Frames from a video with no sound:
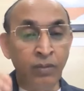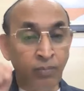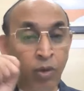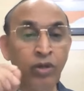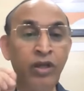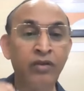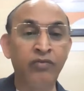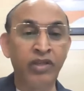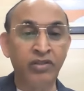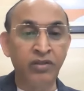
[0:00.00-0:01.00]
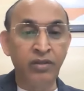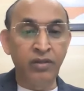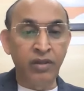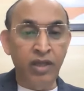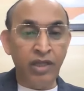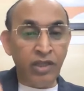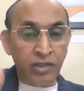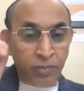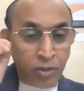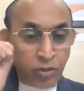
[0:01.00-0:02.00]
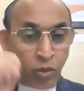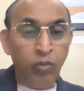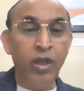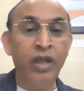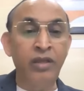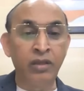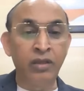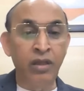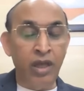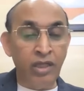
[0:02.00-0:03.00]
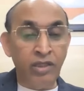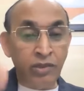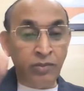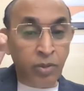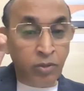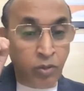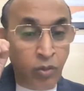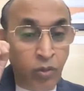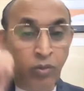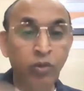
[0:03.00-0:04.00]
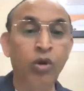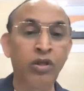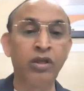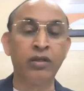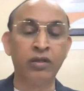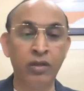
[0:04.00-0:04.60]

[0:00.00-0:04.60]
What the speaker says: body language, as expressed through crying, as expressed through talking.